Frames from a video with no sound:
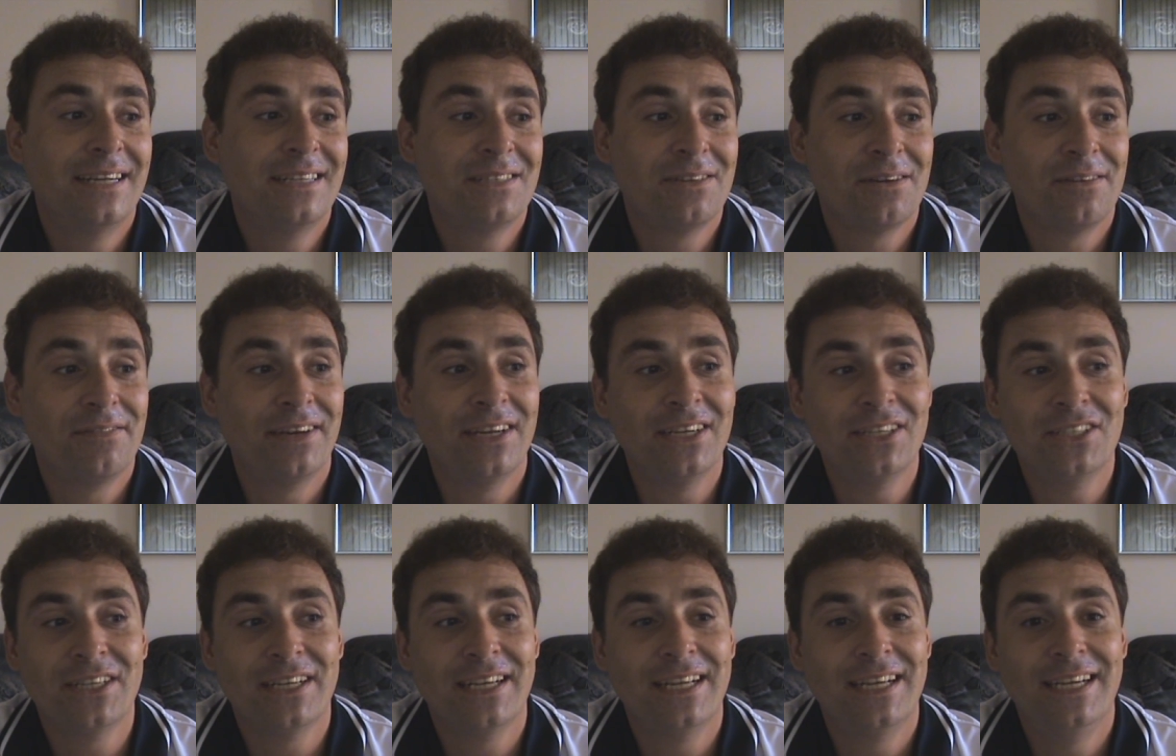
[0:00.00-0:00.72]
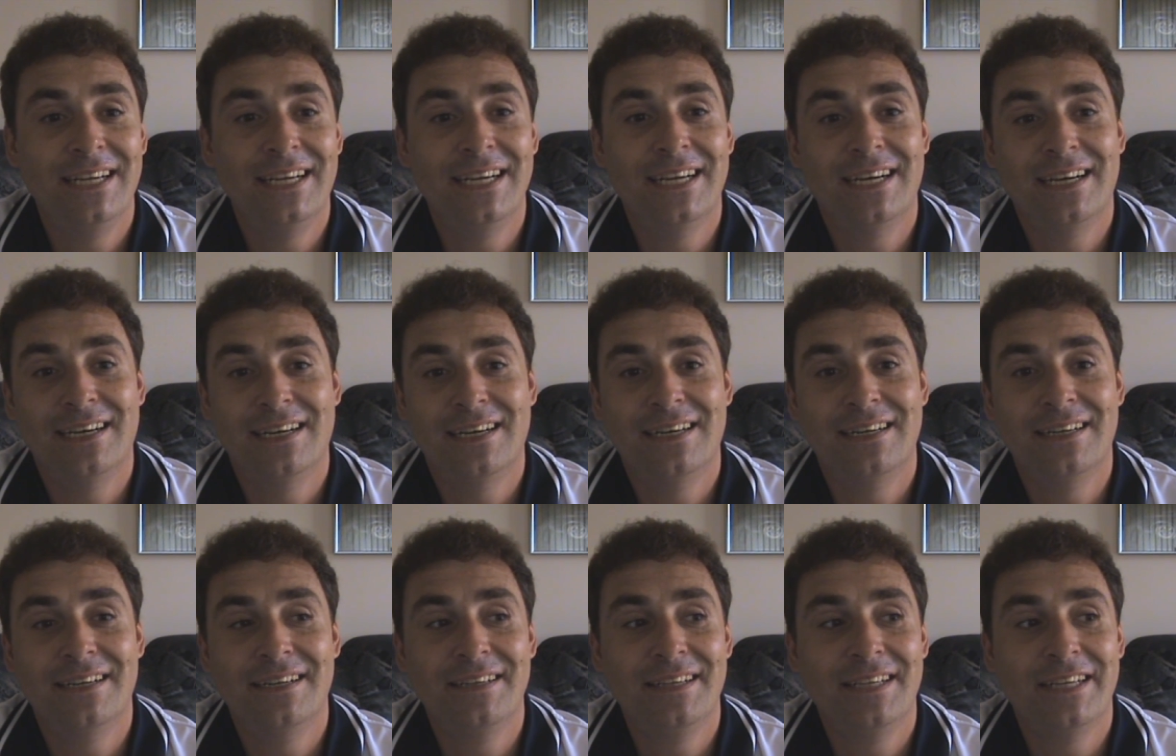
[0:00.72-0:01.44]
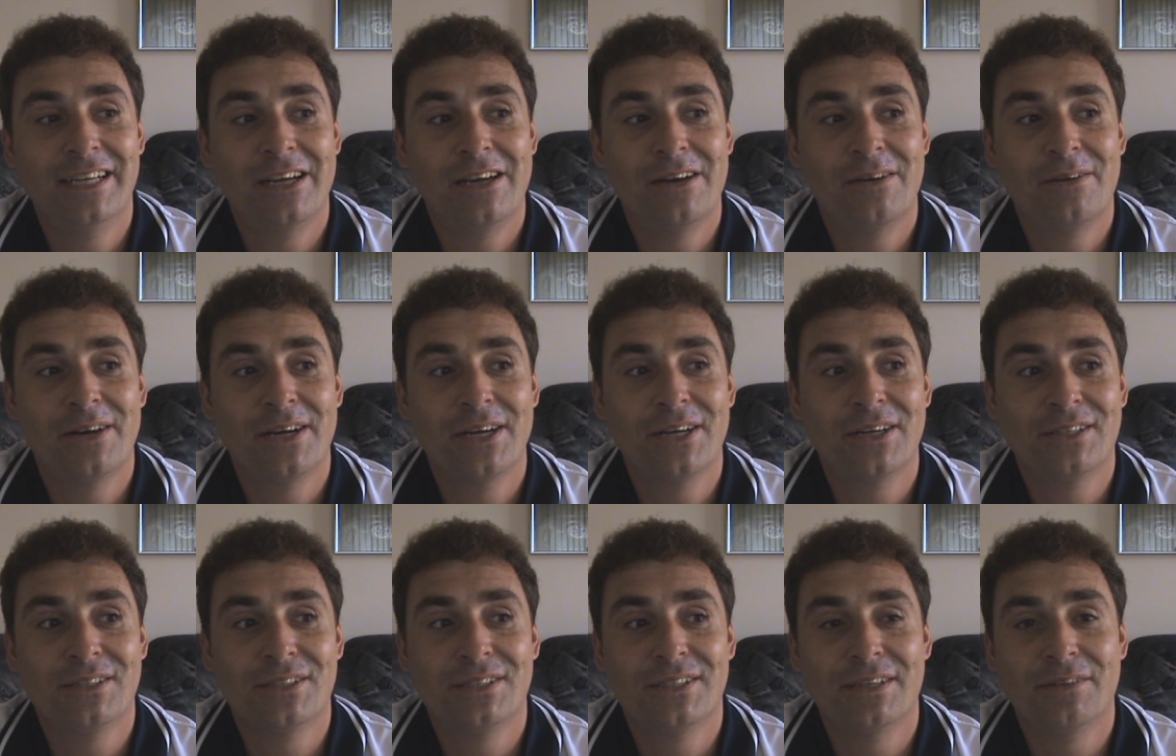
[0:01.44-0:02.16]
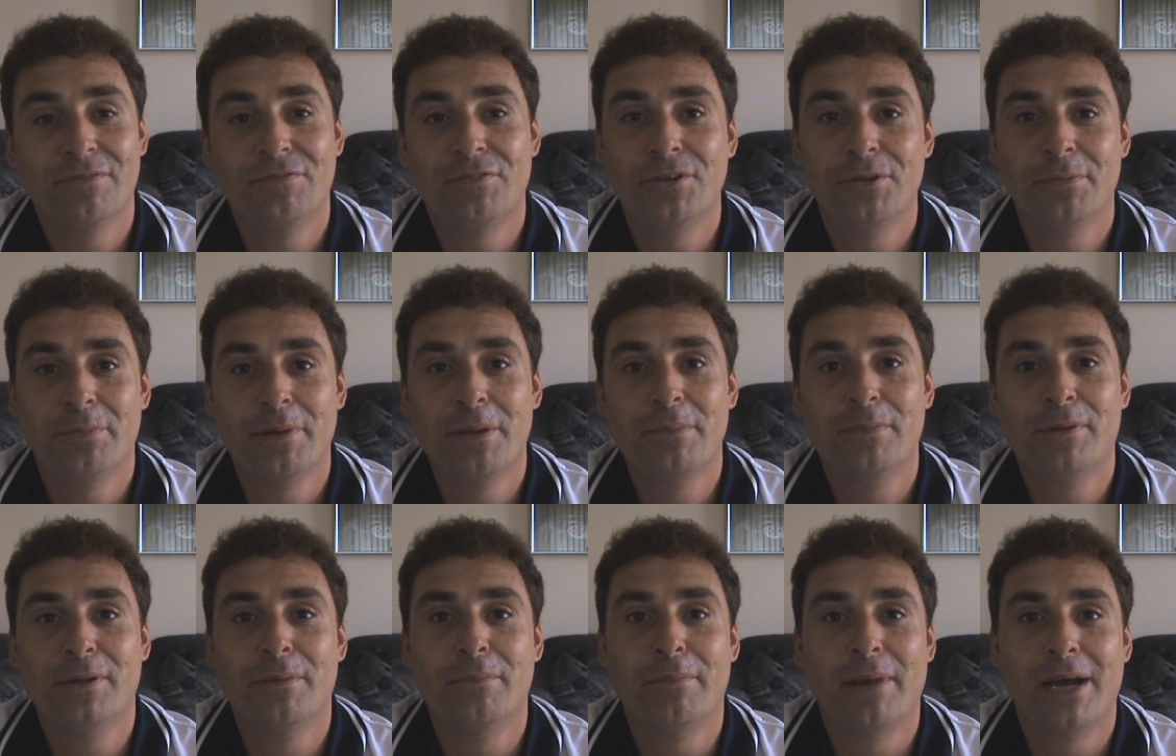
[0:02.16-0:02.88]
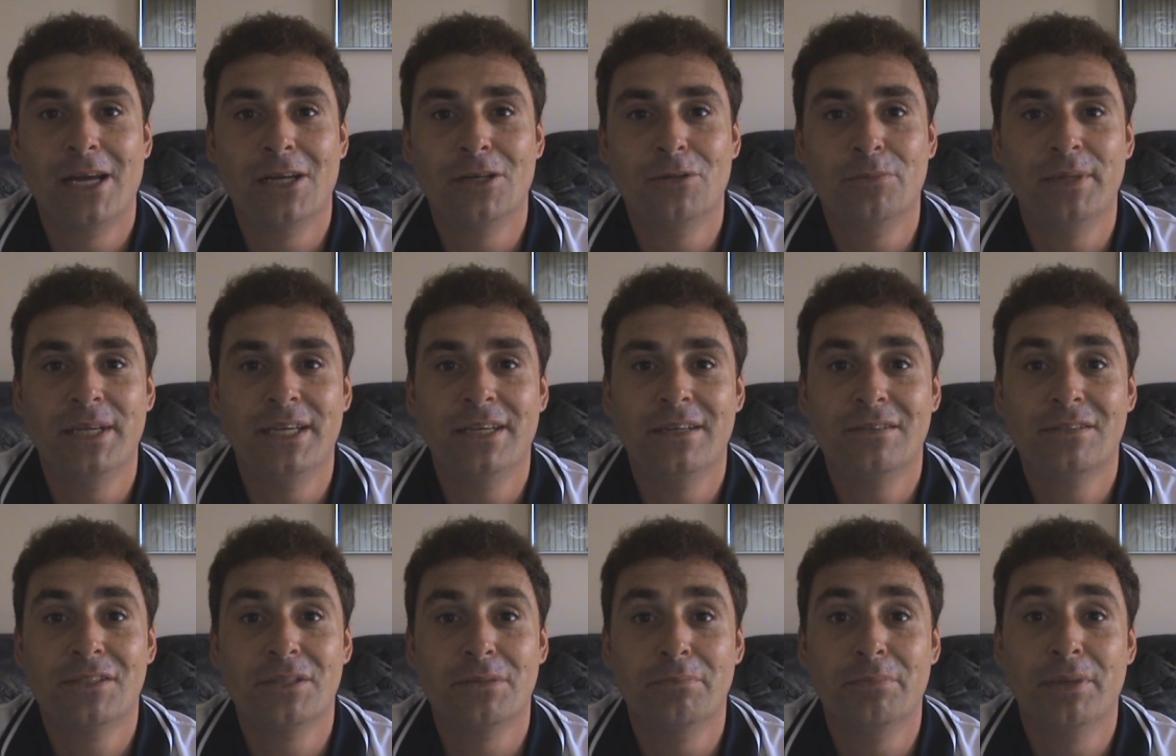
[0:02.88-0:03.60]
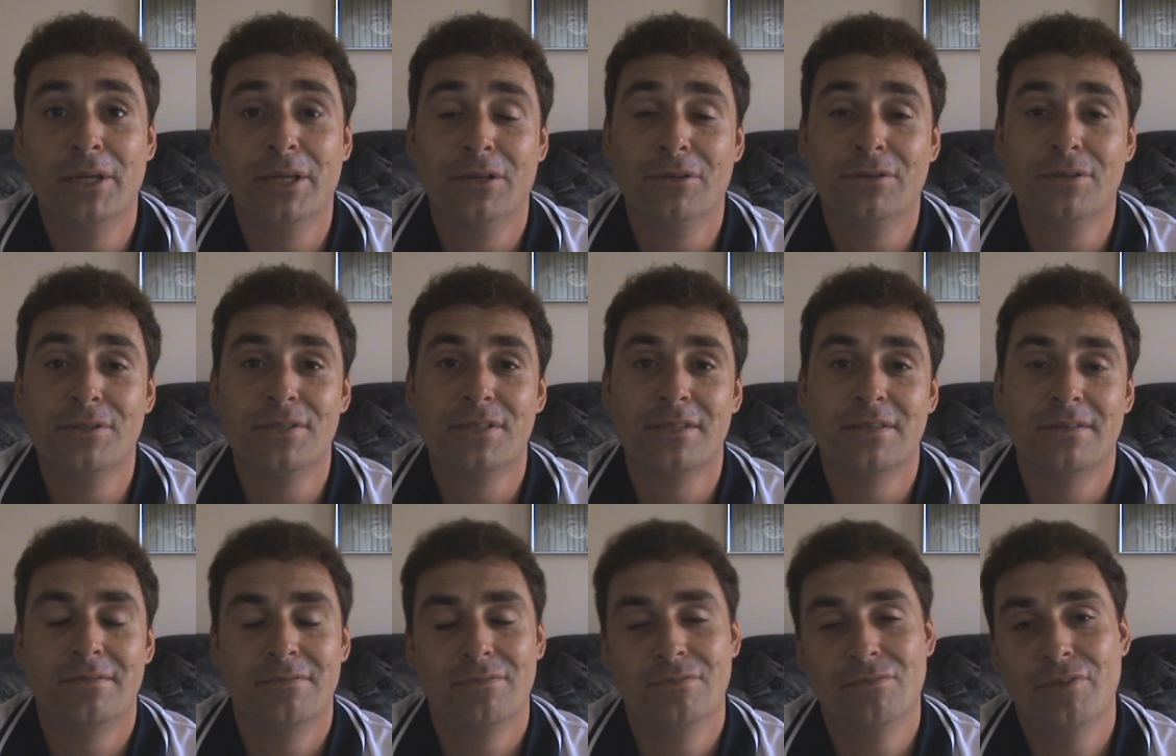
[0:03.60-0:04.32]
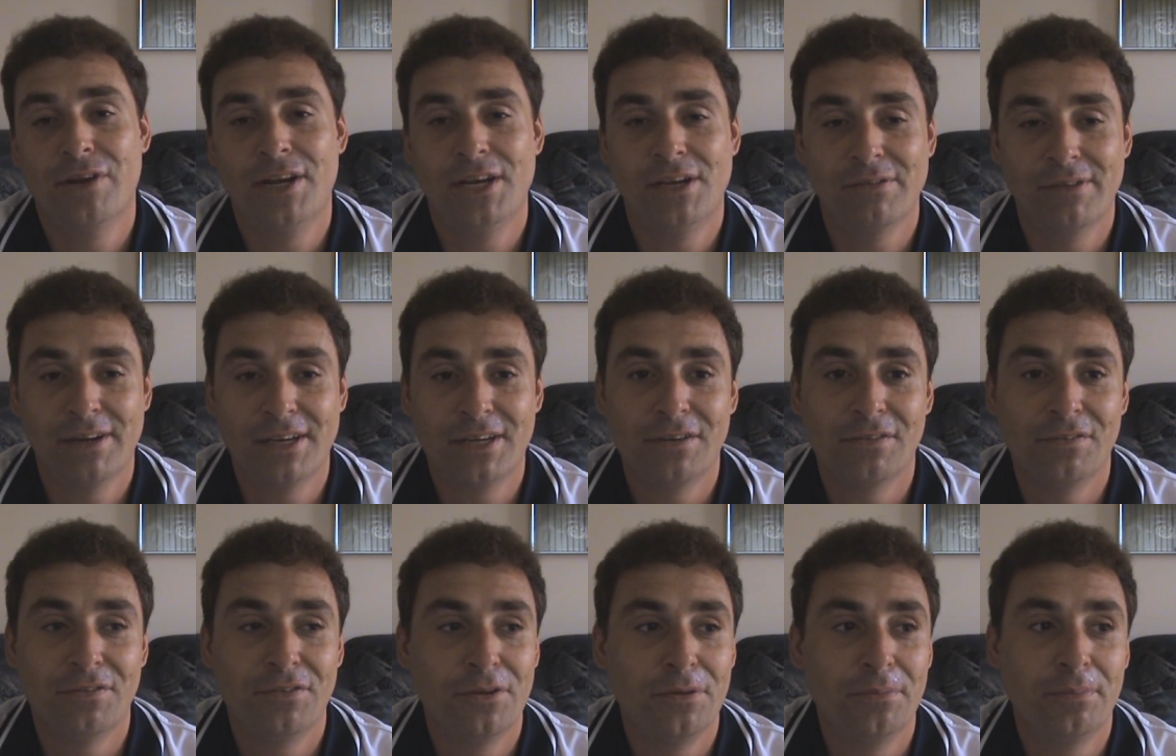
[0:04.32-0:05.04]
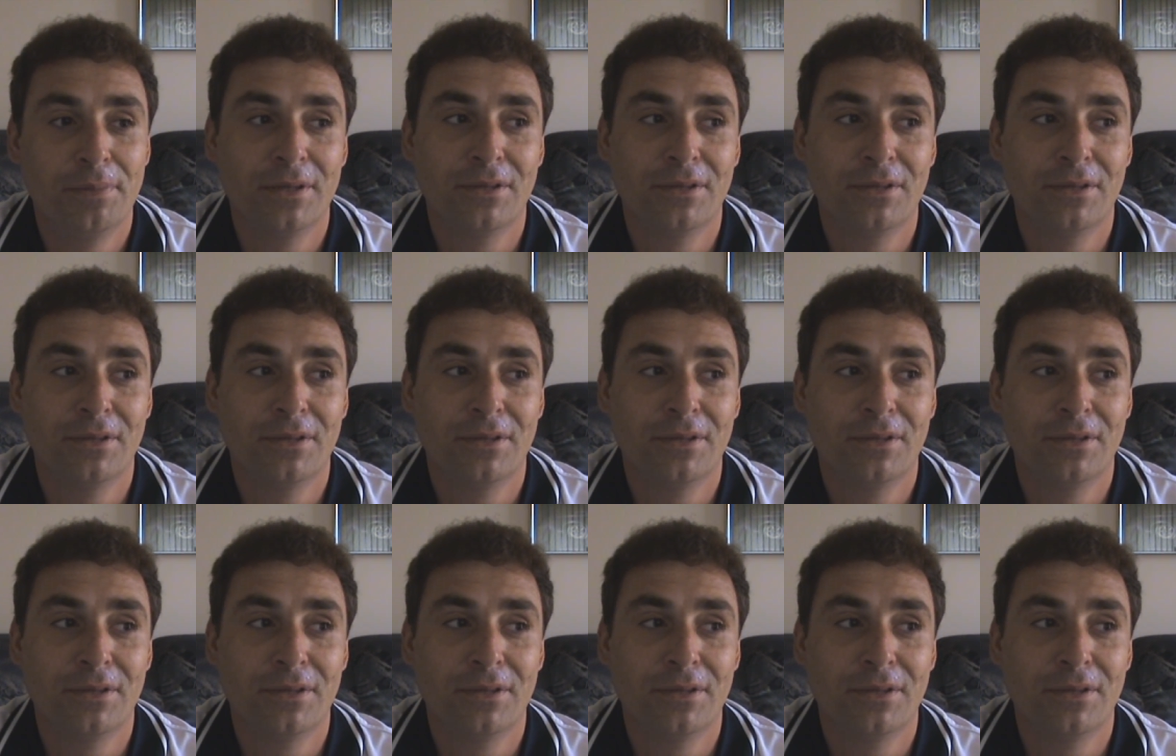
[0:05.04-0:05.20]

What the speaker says: So eventually, you know, I got a few people to mail me some bills and redirect a few